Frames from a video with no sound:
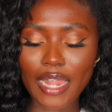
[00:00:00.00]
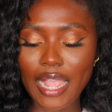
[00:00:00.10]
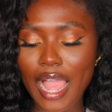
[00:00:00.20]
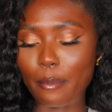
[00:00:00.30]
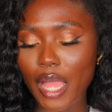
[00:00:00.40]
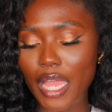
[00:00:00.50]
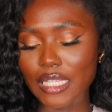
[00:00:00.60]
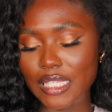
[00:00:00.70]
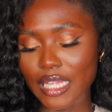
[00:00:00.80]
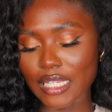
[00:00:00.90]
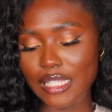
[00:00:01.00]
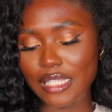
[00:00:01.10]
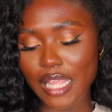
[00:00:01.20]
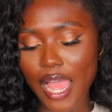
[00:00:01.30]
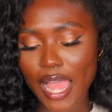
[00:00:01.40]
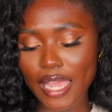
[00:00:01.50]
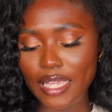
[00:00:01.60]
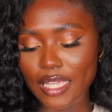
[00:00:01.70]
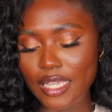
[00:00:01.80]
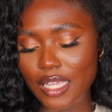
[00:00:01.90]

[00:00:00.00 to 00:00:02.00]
I got mine in a size